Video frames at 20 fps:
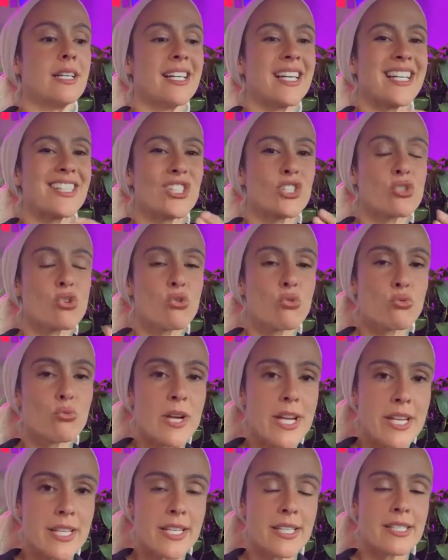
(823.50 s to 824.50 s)
it's
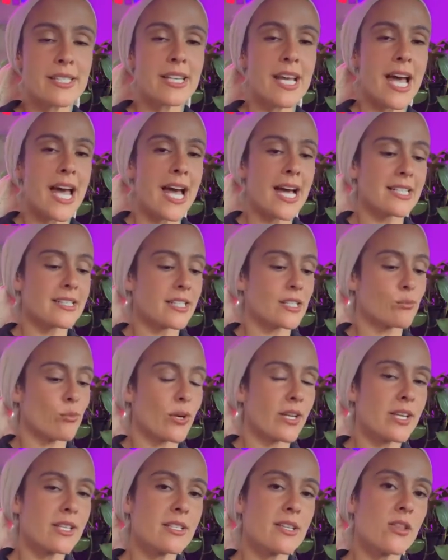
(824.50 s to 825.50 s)
great. It's an access
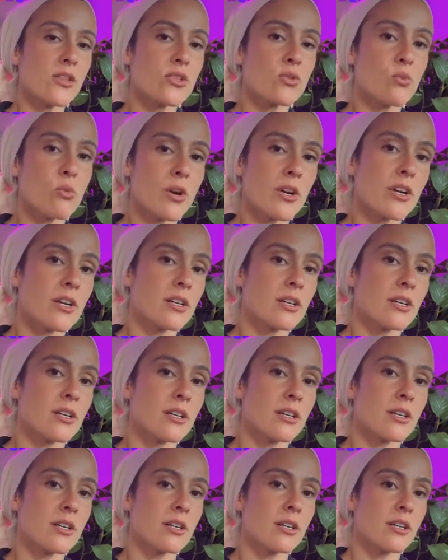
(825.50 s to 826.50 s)
point into this work.
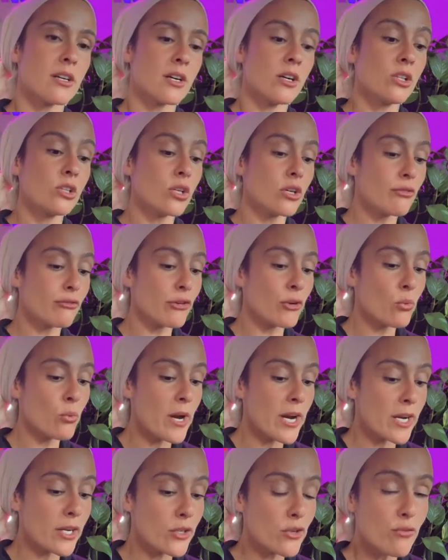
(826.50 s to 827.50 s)
Look for
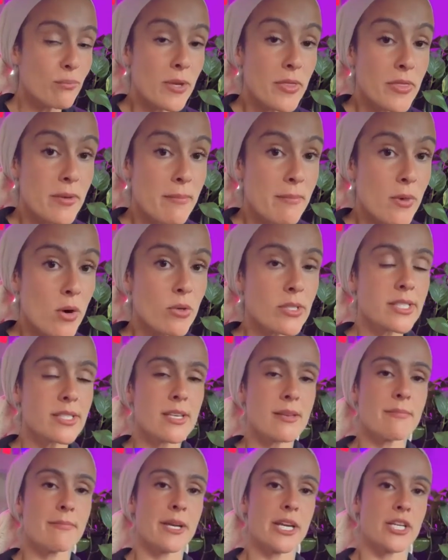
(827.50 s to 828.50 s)
where you've been the most
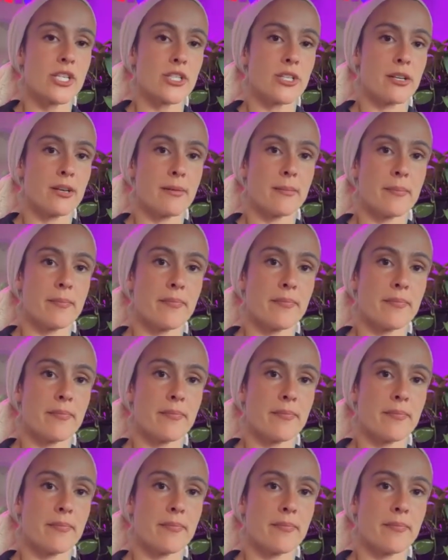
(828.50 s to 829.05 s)
impatient,